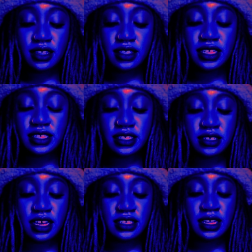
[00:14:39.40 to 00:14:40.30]
this
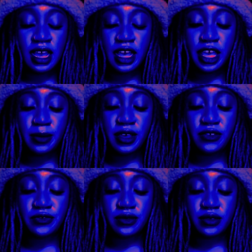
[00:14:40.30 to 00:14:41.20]
is a time
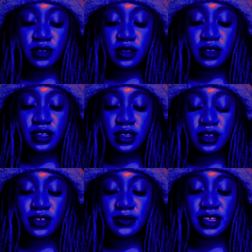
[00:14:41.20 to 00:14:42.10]
of
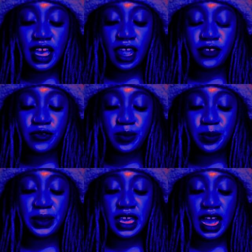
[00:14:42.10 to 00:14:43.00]
kind of
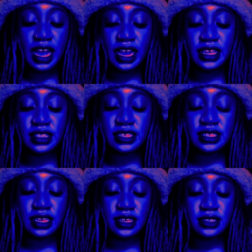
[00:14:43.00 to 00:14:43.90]
behind the
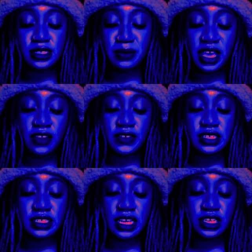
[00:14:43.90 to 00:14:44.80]
scenes
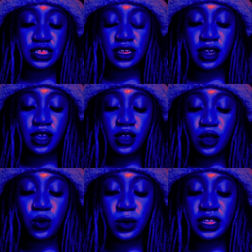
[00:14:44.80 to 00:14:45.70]
manifestation.
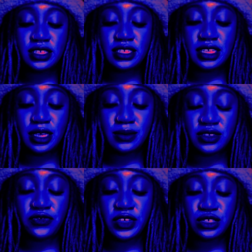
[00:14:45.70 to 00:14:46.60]
What
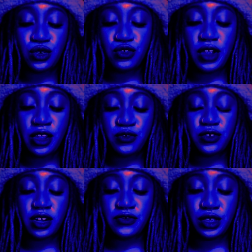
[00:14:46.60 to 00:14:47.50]
seems physical right in
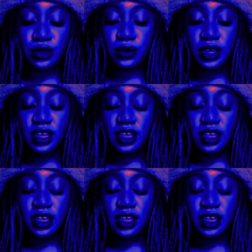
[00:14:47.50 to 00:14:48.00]
front of you